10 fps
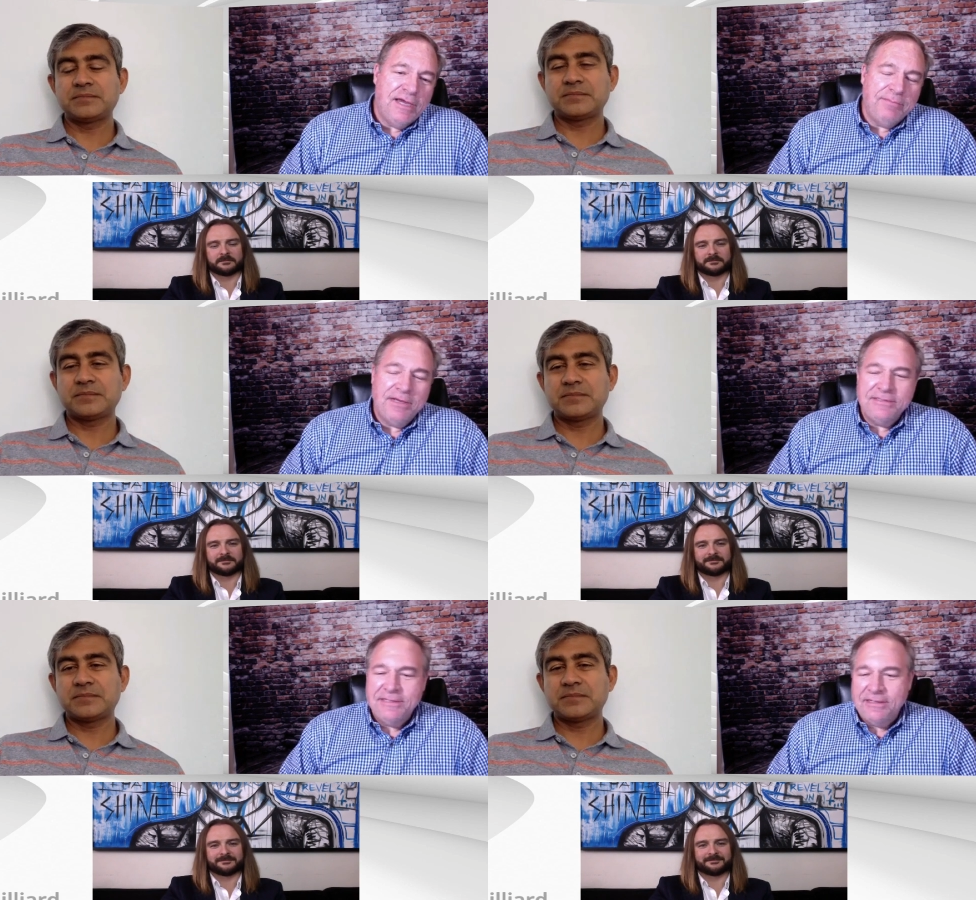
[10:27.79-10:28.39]

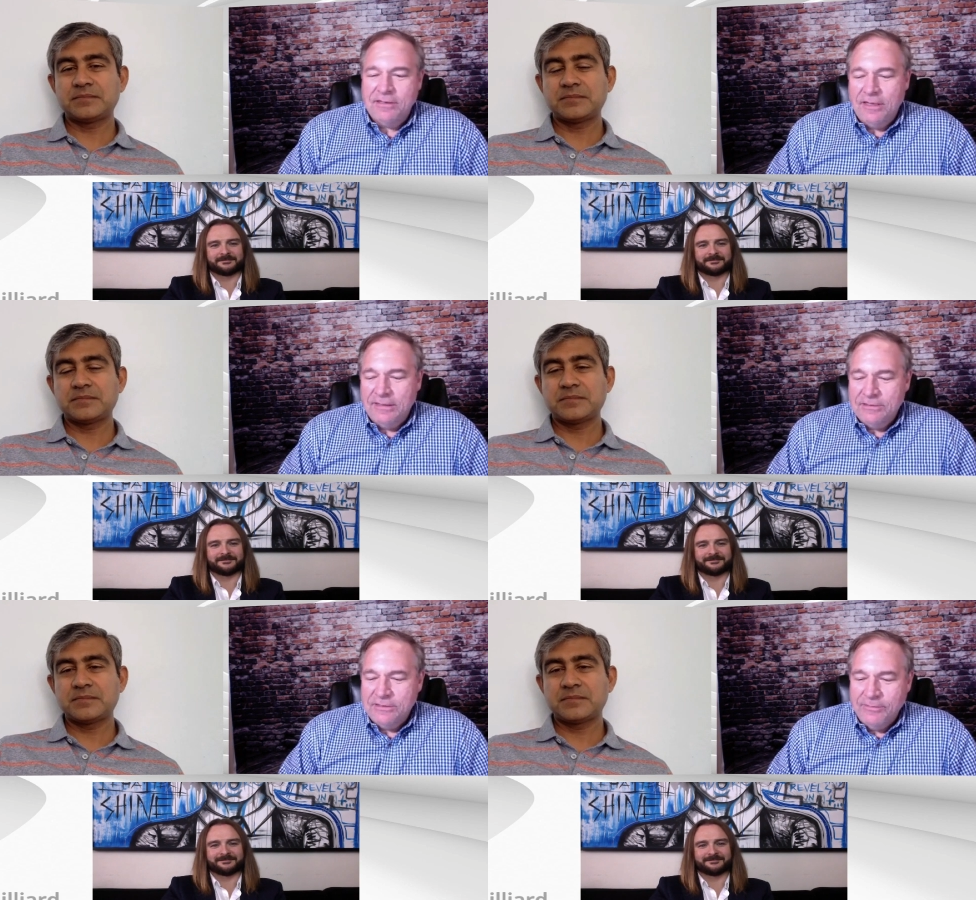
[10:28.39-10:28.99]
Speaker 1: chatbot
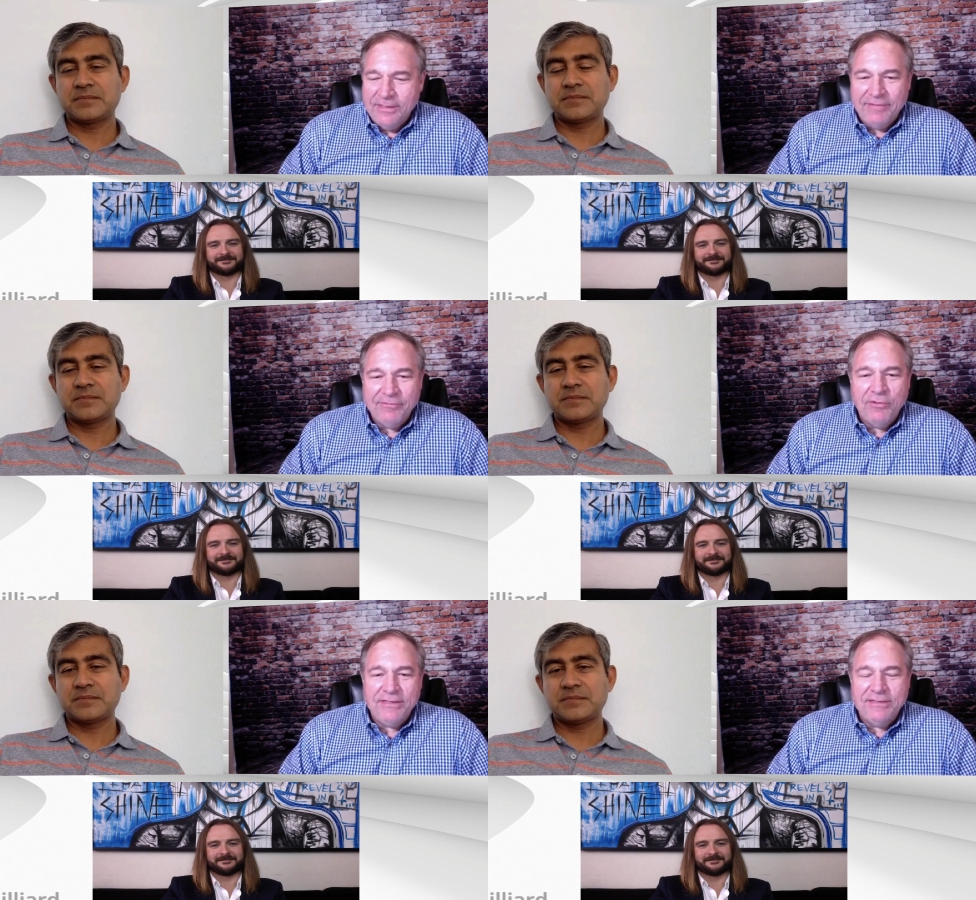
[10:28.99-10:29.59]
technology. We
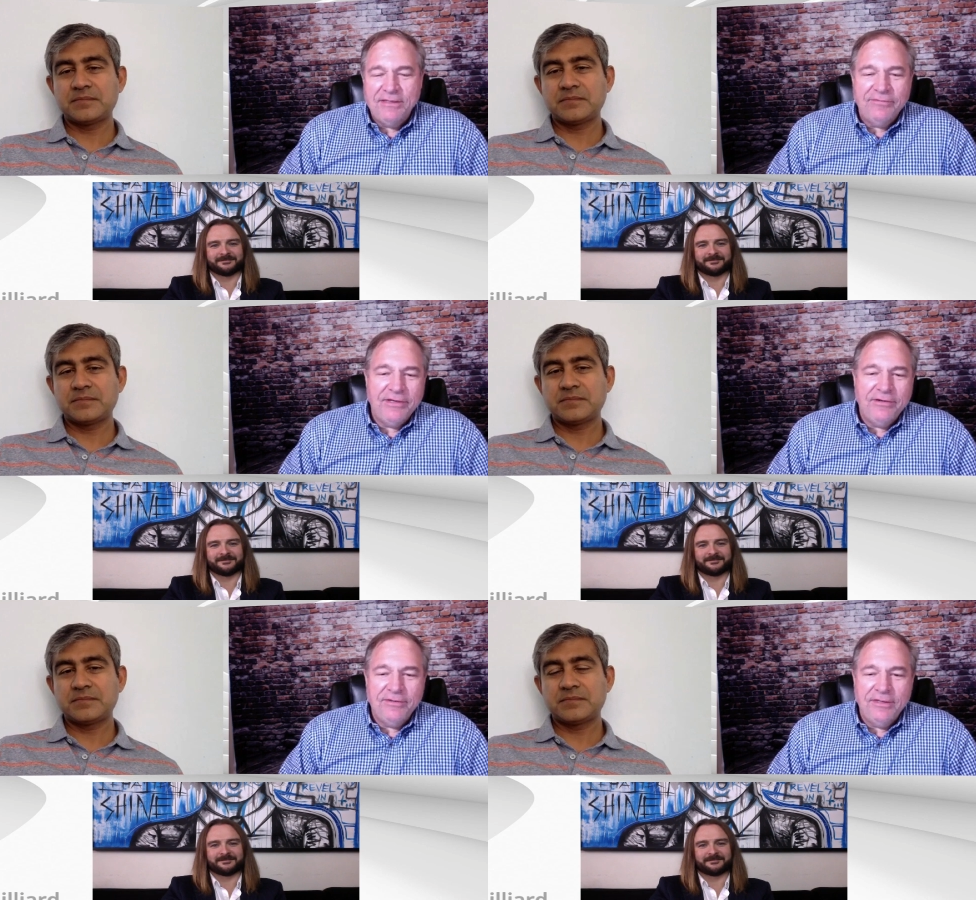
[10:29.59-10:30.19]
have a great deal
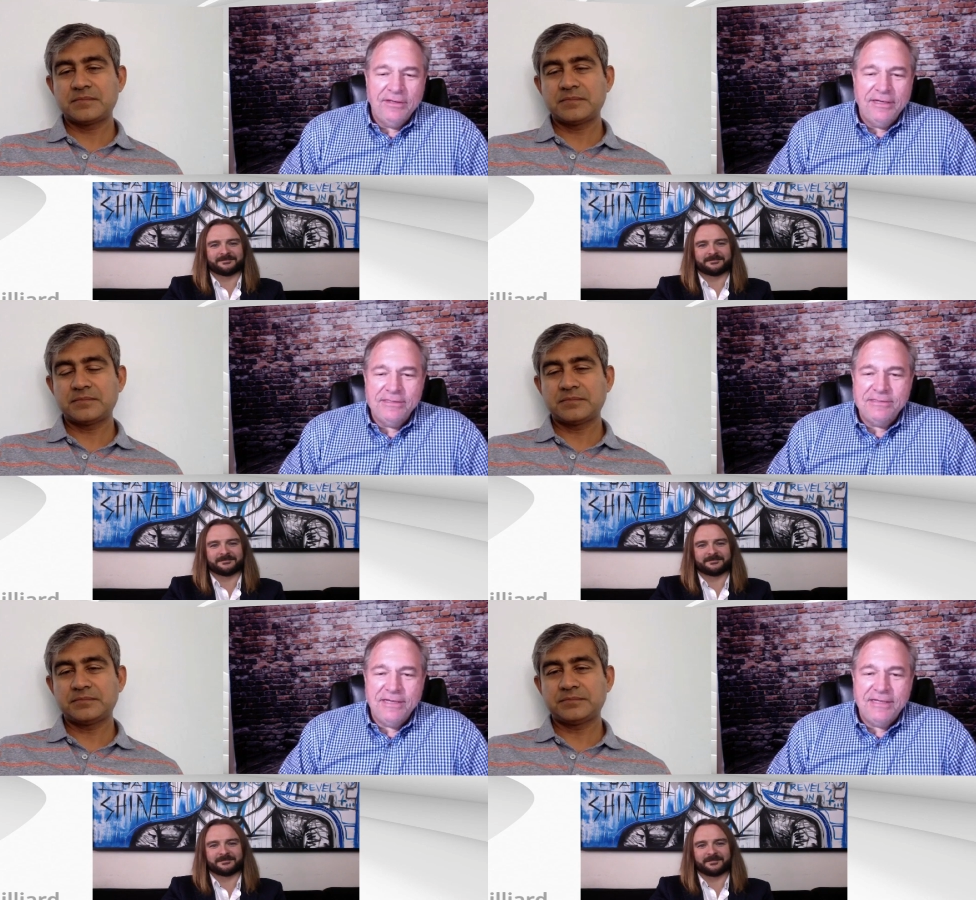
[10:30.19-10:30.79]
of it here in the
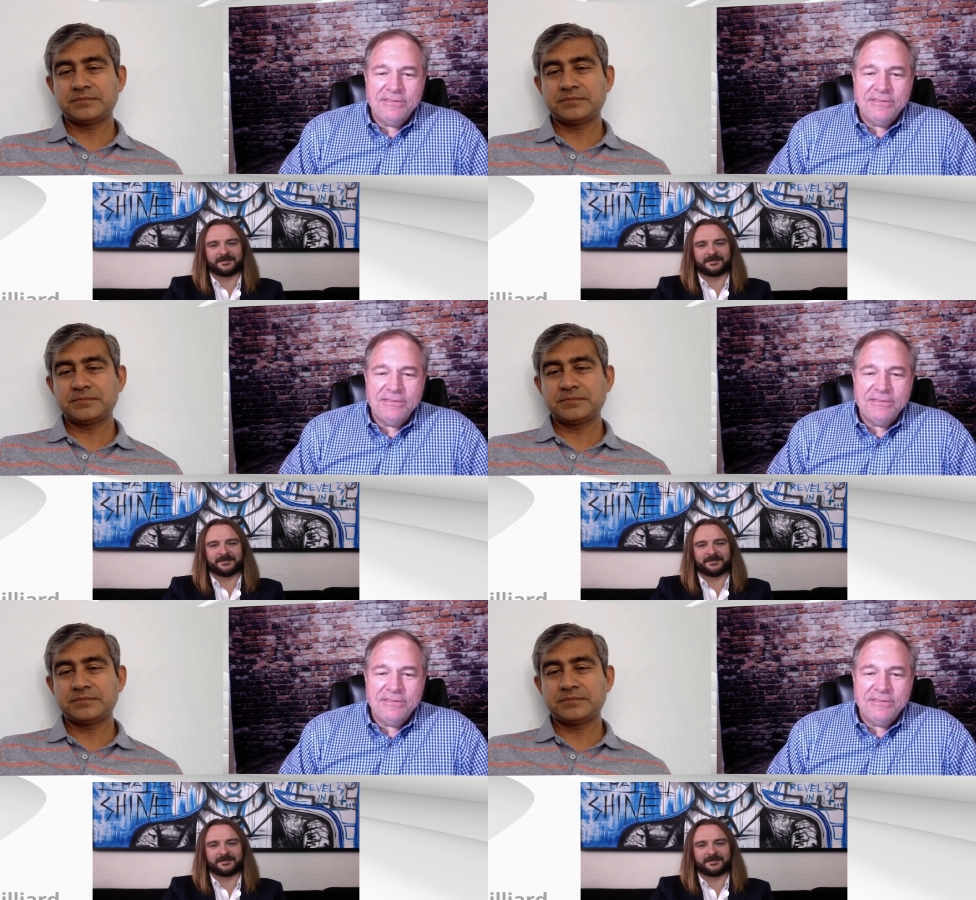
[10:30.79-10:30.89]
United